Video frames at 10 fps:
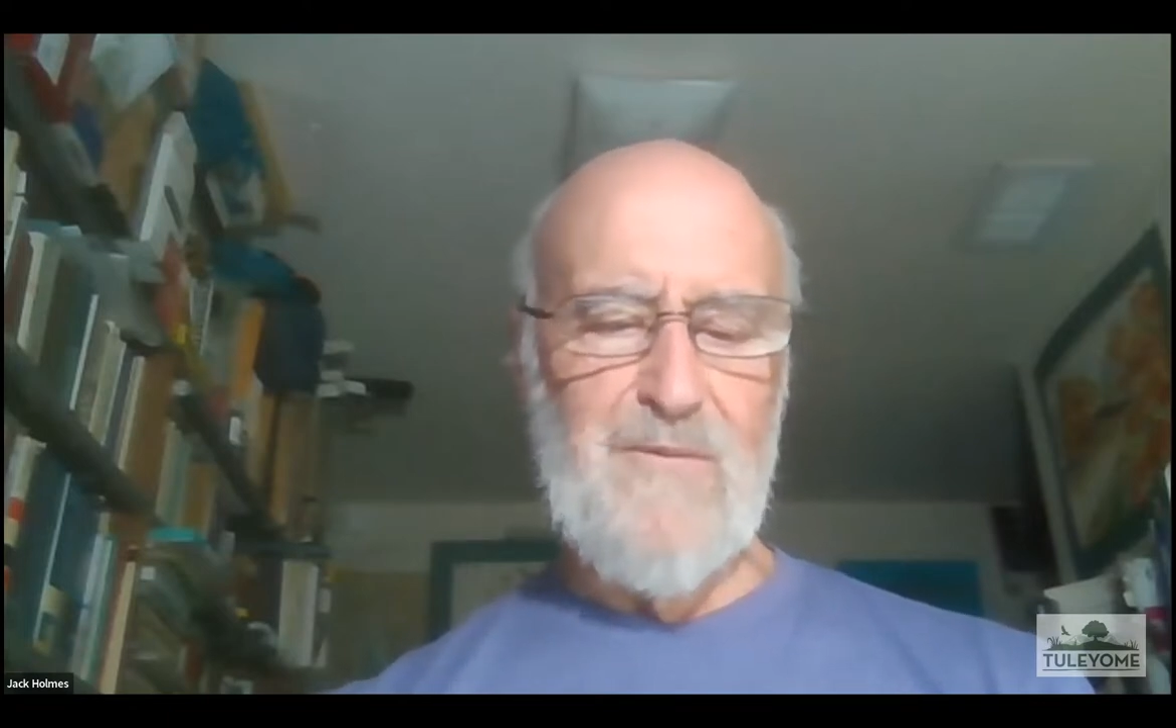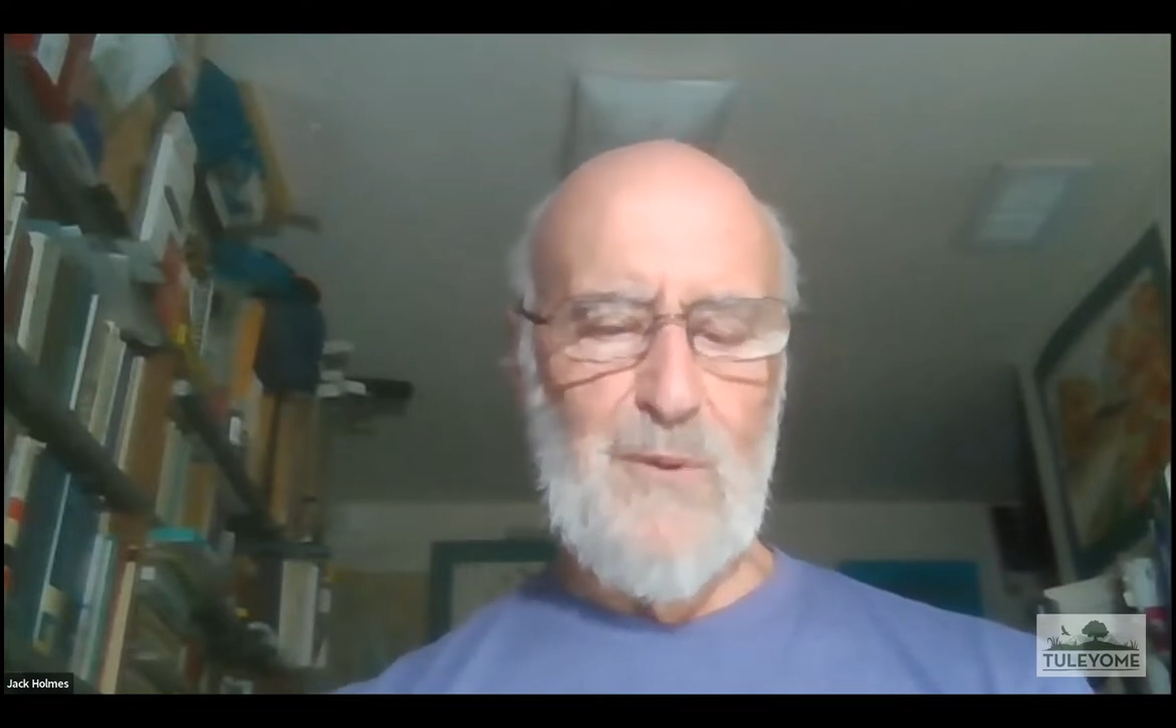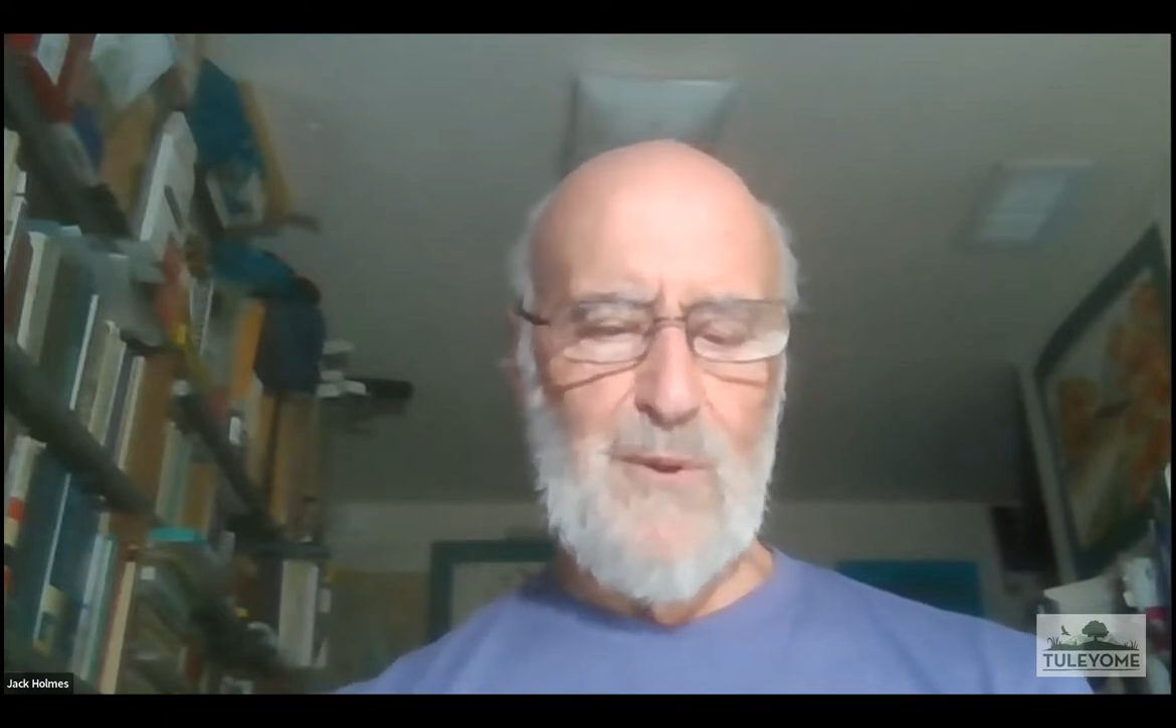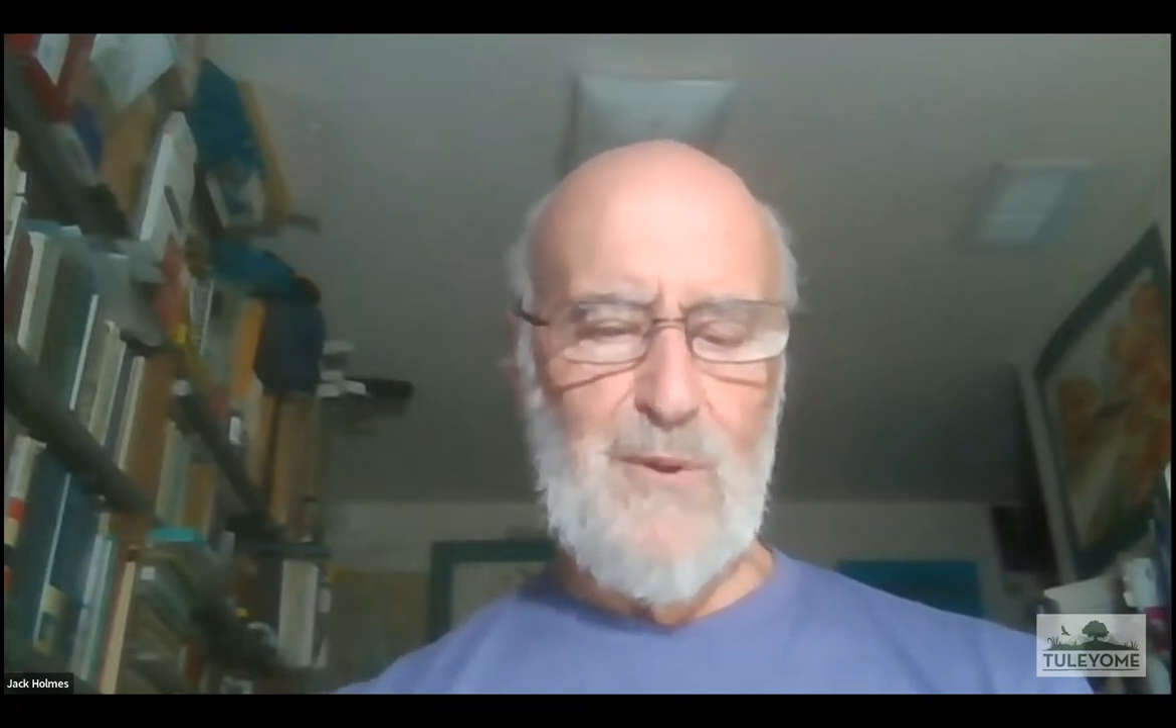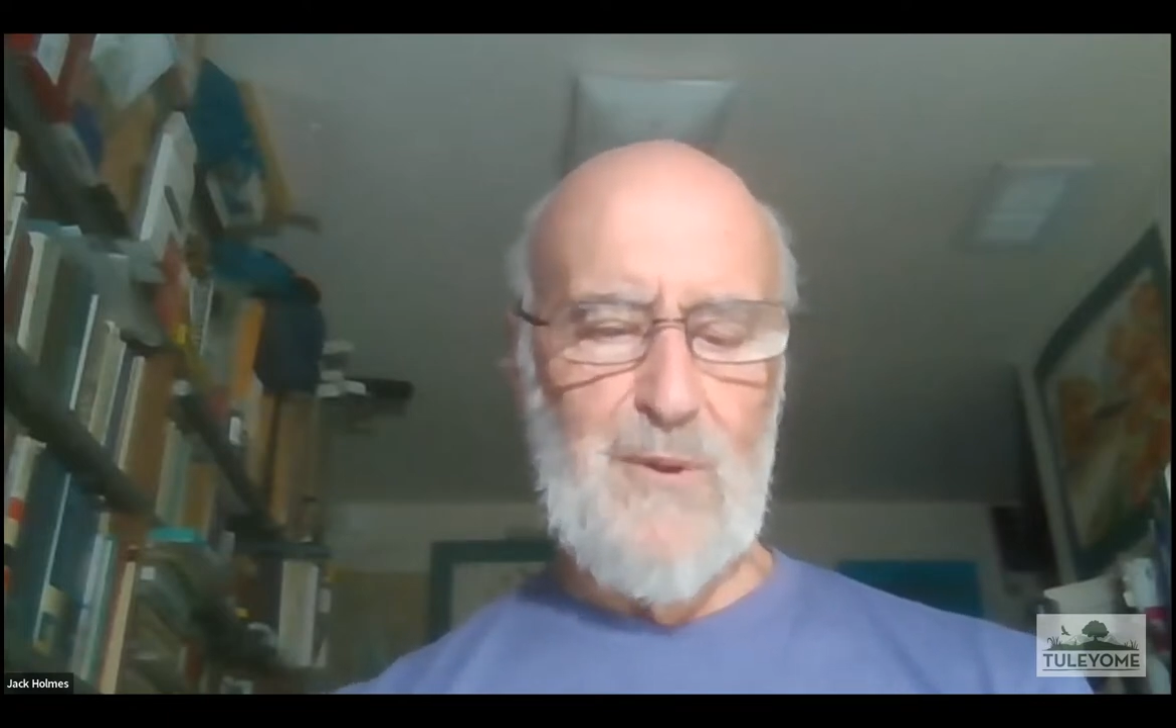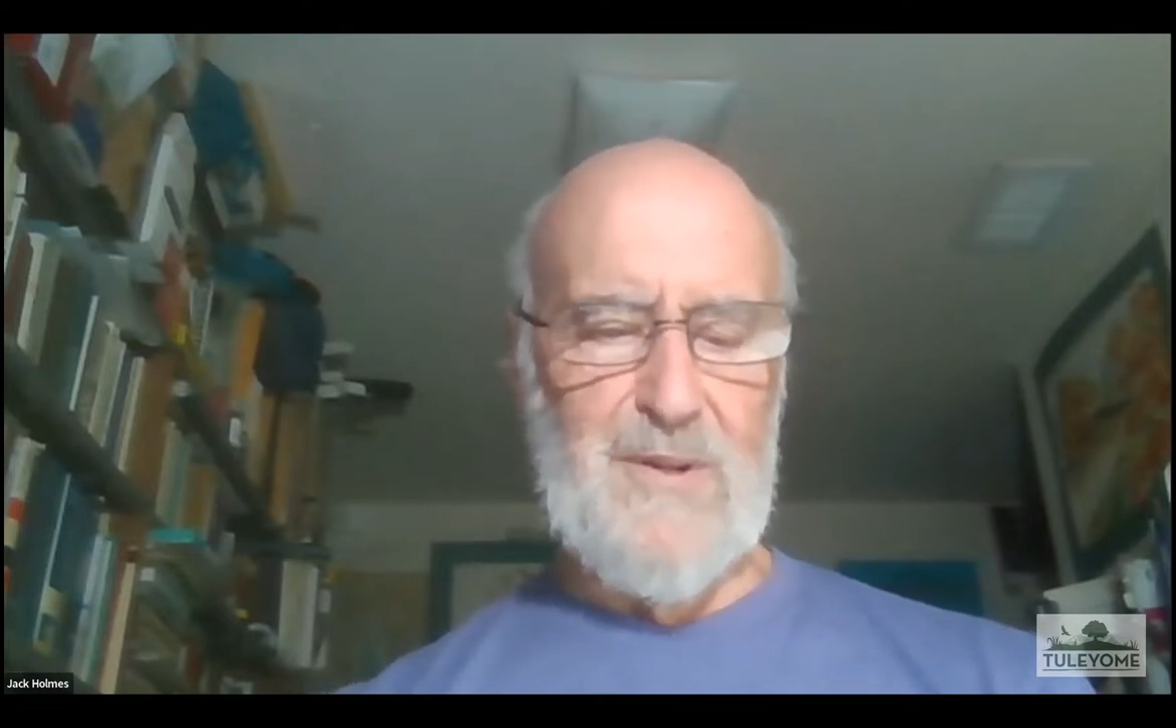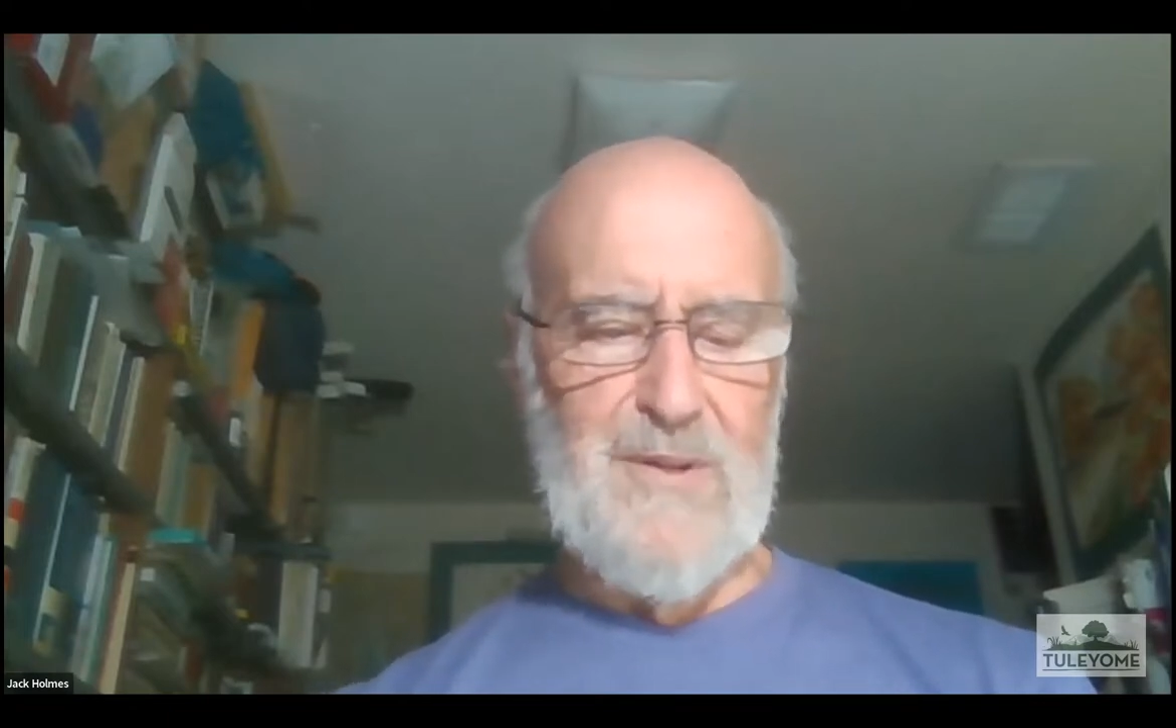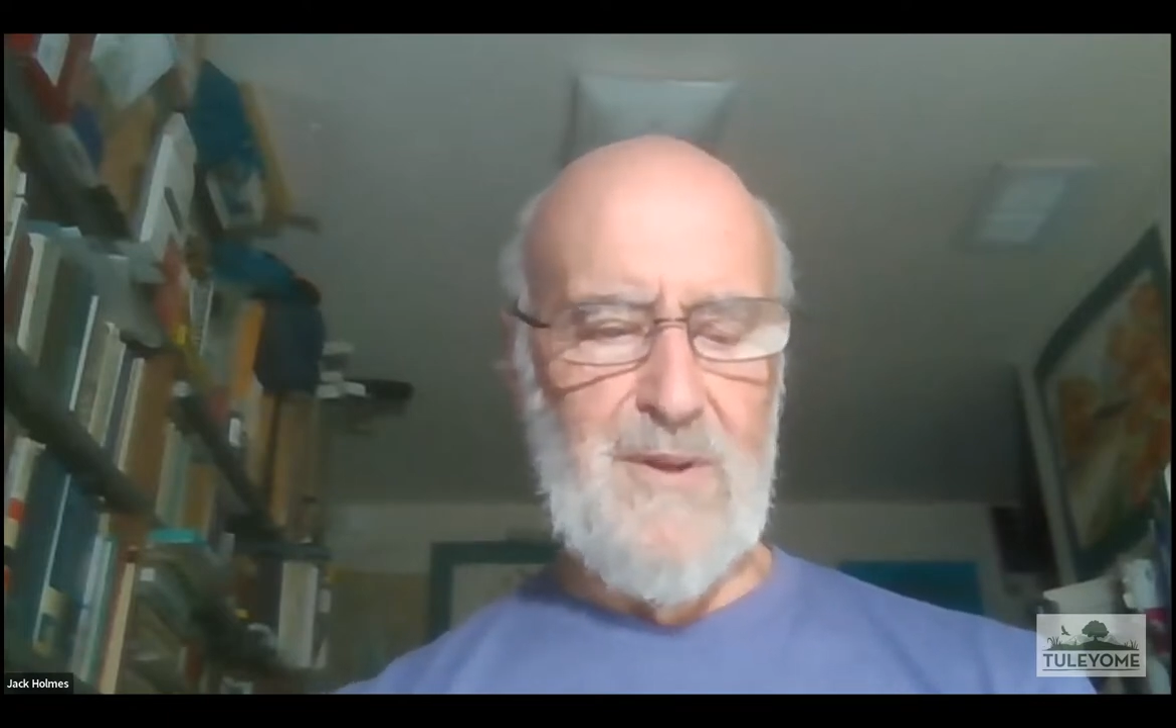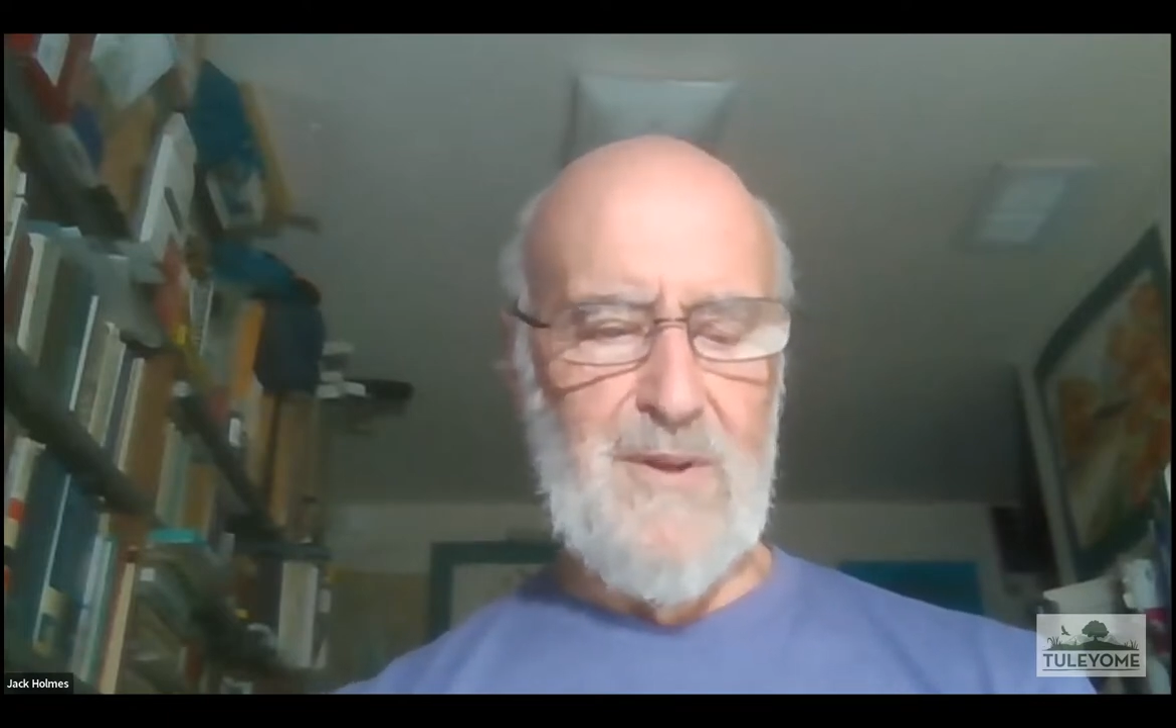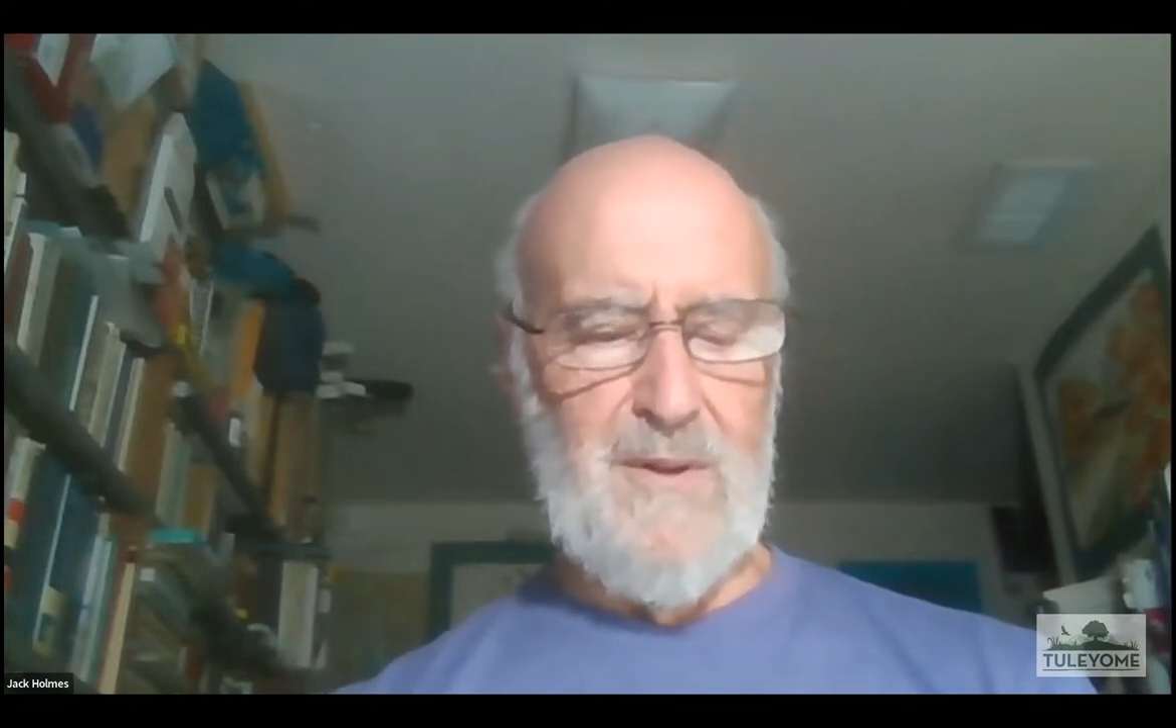further
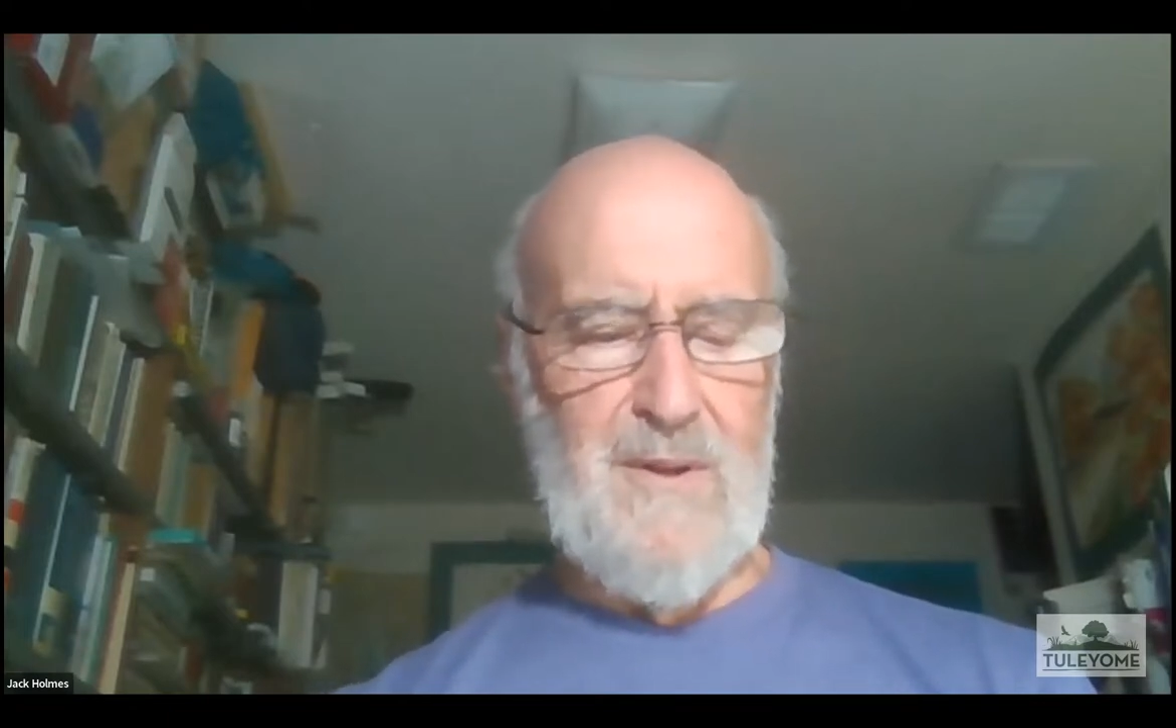into,